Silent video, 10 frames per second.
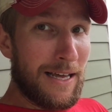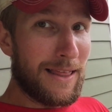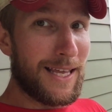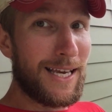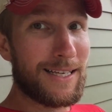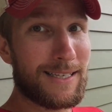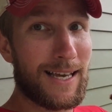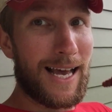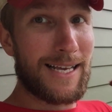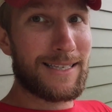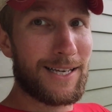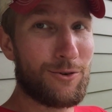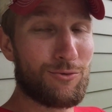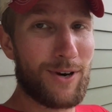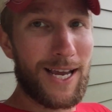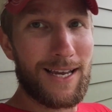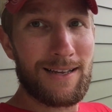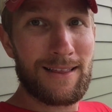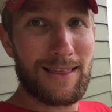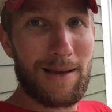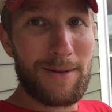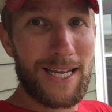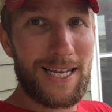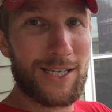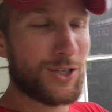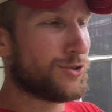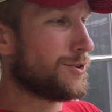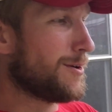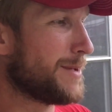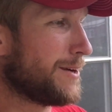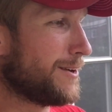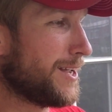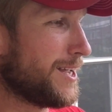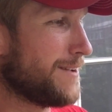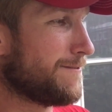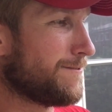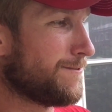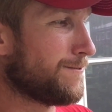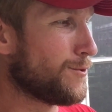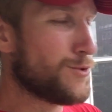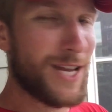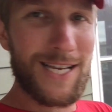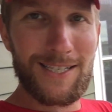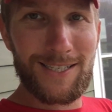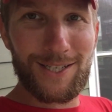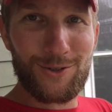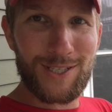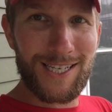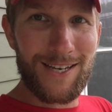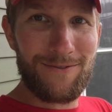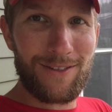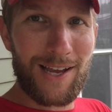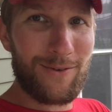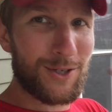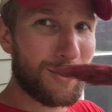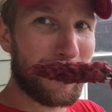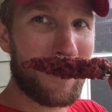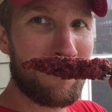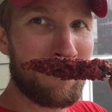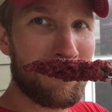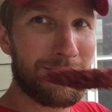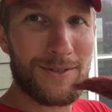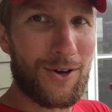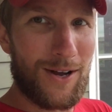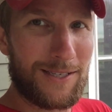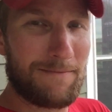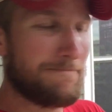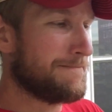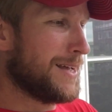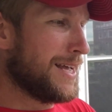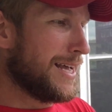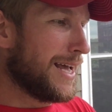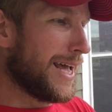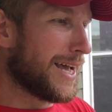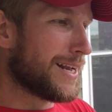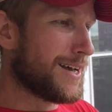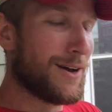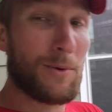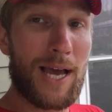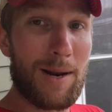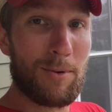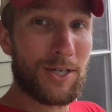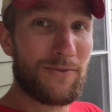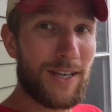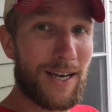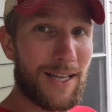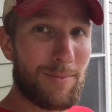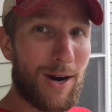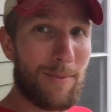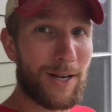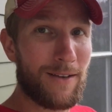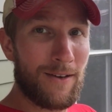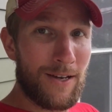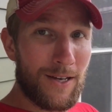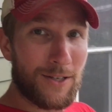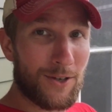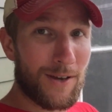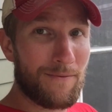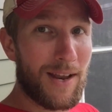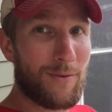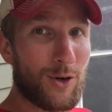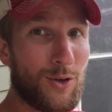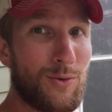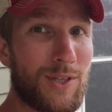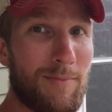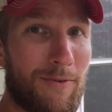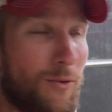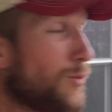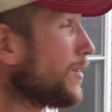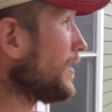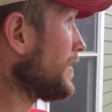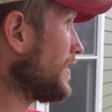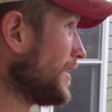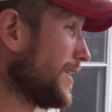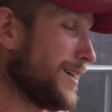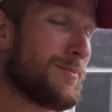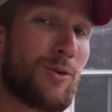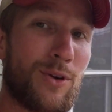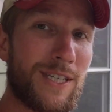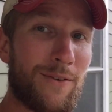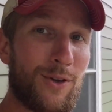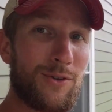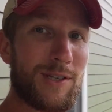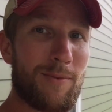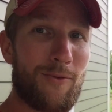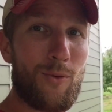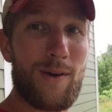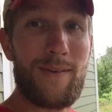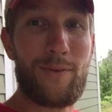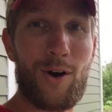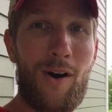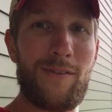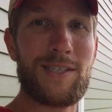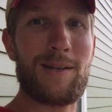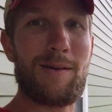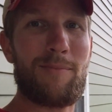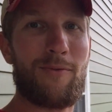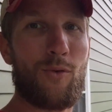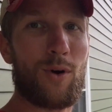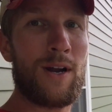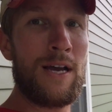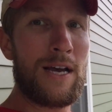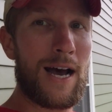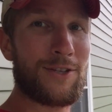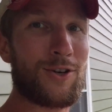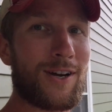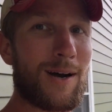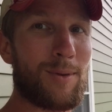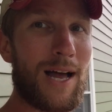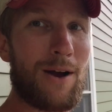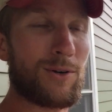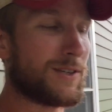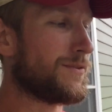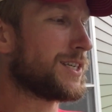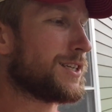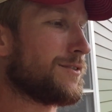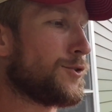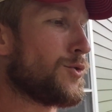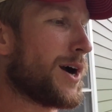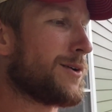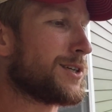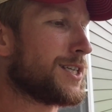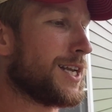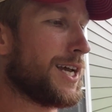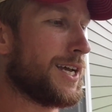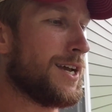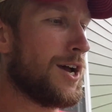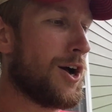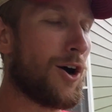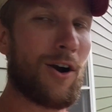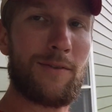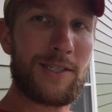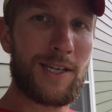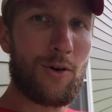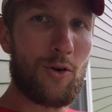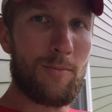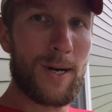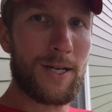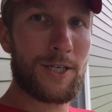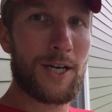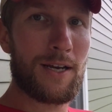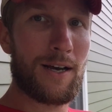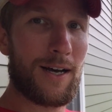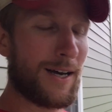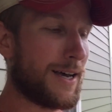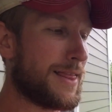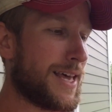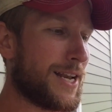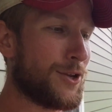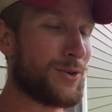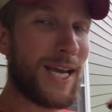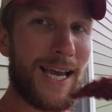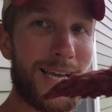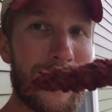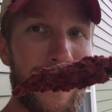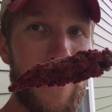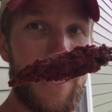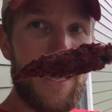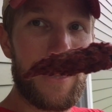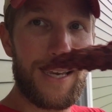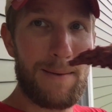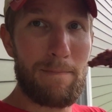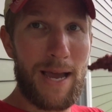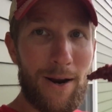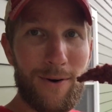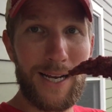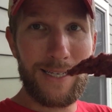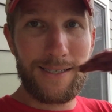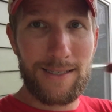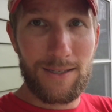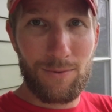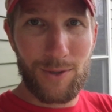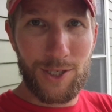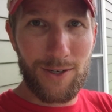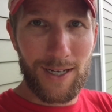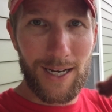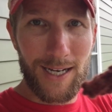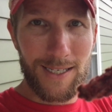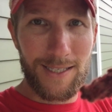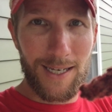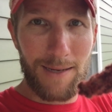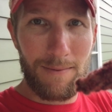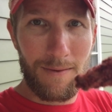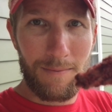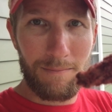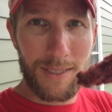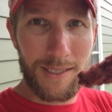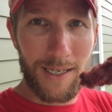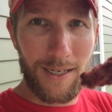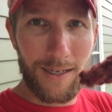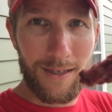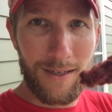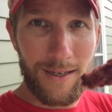This has a great lemony, strawberry, fruity, citrusy flavor to it. It's awesome. And uh, we got a bunch of it on the property. So I've never used it before. Uh, the brewery's never used it before. I've never harvested it before. I took a couple hours, invested a few hours today, harvesting a whole bunch. Uh, and then you take the berries, which you can kind of see, zinga,